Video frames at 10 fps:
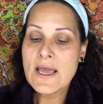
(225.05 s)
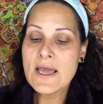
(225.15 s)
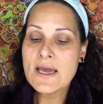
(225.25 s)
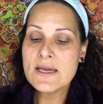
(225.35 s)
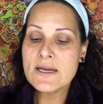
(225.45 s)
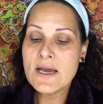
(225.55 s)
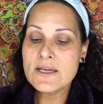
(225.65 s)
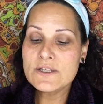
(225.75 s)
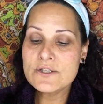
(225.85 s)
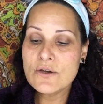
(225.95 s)
and
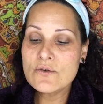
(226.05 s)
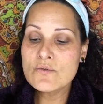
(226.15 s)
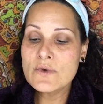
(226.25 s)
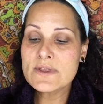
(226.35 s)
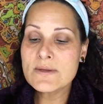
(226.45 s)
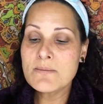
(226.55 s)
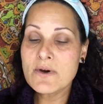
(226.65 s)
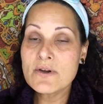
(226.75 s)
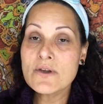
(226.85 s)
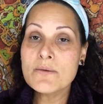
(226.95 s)
I tone with the
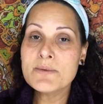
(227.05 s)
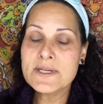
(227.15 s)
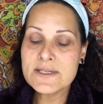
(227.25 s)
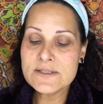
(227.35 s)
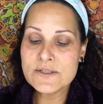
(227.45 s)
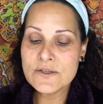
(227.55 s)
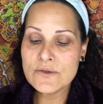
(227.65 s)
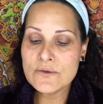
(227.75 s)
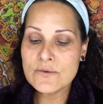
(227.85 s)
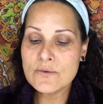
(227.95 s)
Mario
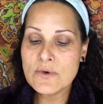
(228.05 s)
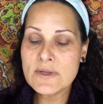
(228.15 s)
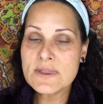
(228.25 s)
Badescu,